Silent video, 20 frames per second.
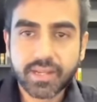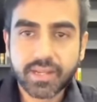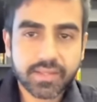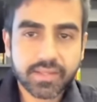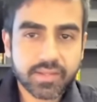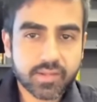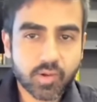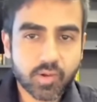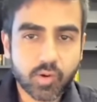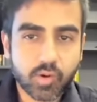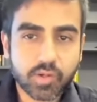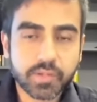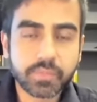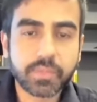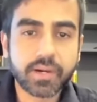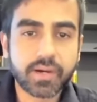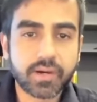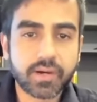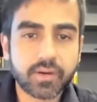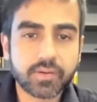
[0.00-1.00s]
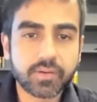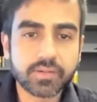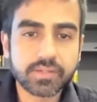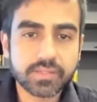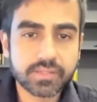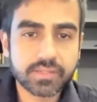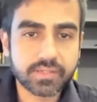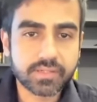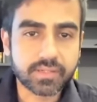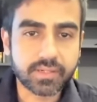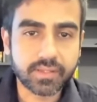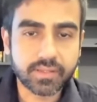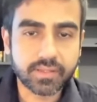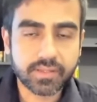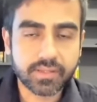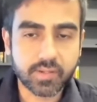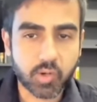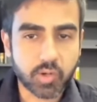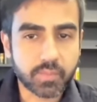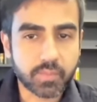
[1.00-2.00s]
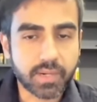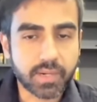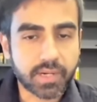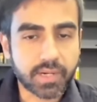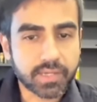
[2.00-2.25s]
Let's talk about stock